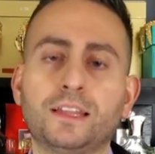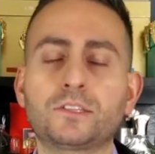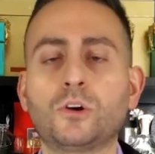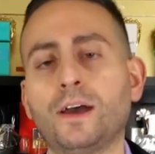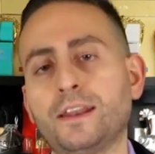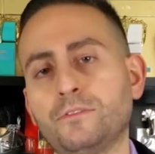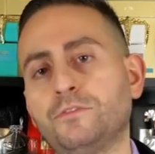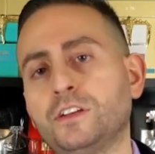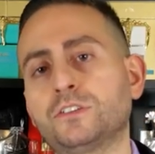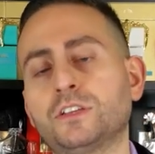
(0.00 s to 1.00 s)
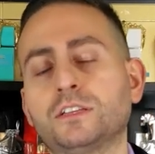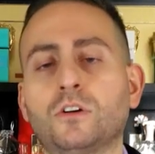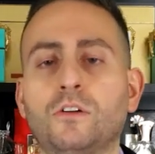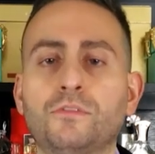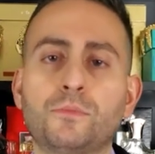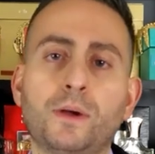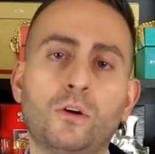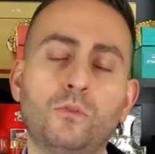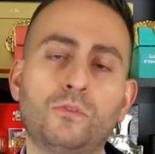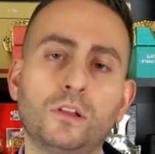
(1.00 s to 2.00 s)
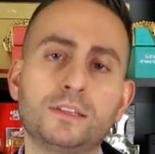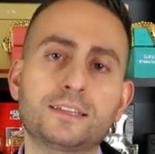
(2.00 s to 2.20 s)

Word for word: Let's go ahead and finish things off with my overall